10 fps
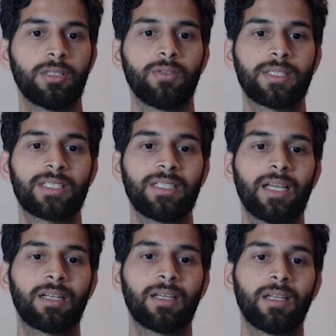You can see
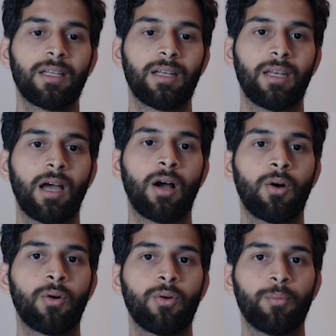that
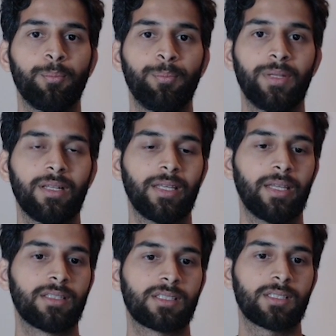now Bill
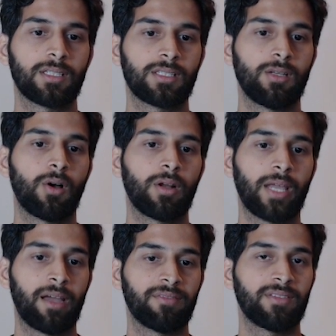Gates does not
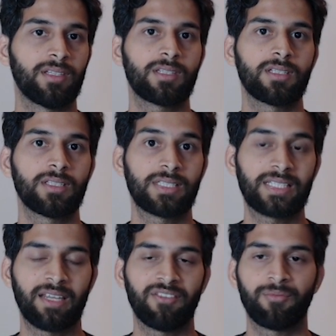have this
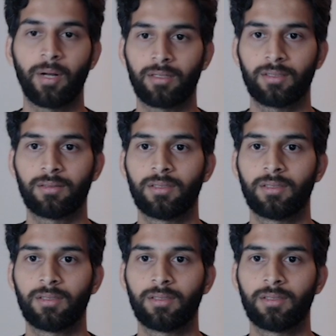save button.